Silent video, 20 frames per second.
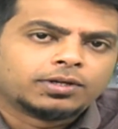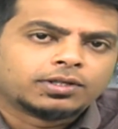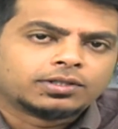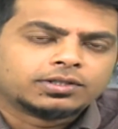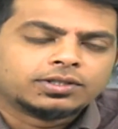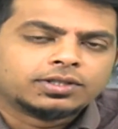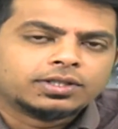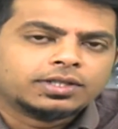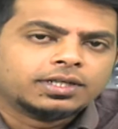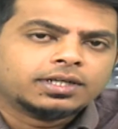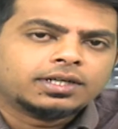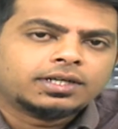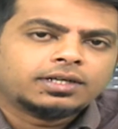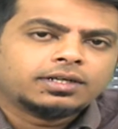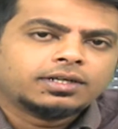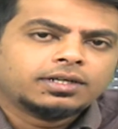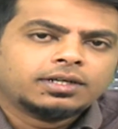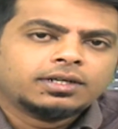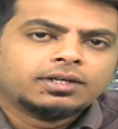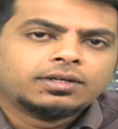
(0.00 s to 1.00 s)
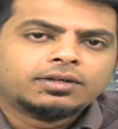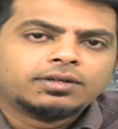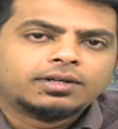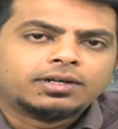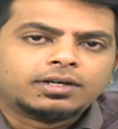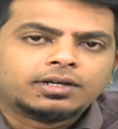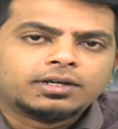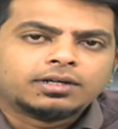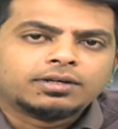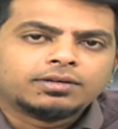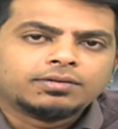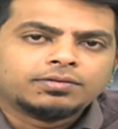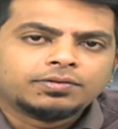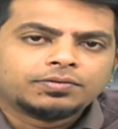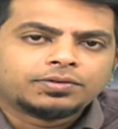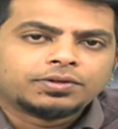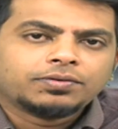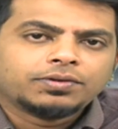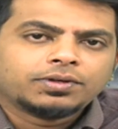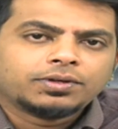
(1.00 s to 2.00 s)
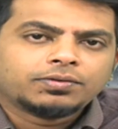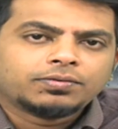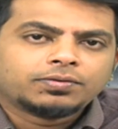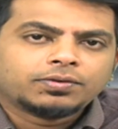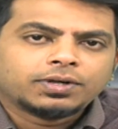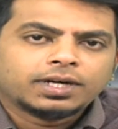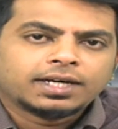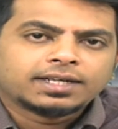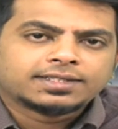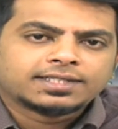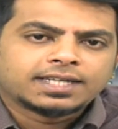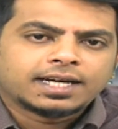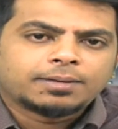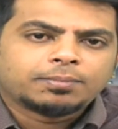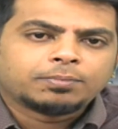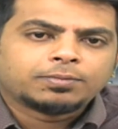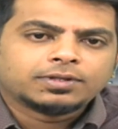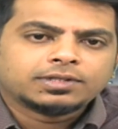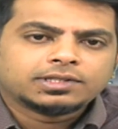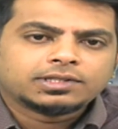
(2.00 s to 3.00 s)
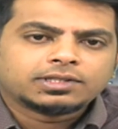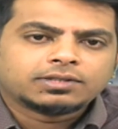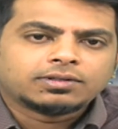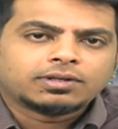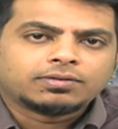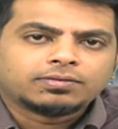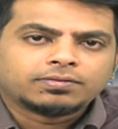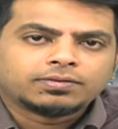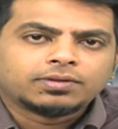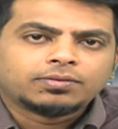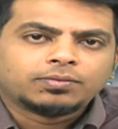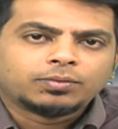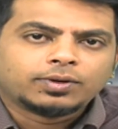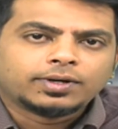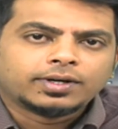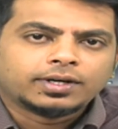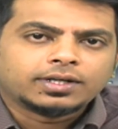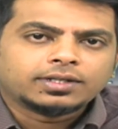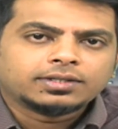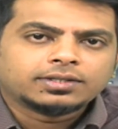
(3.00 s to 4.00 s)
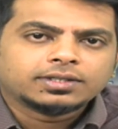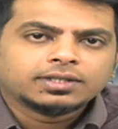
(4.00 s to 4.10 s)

So here we've given you a few examples of the words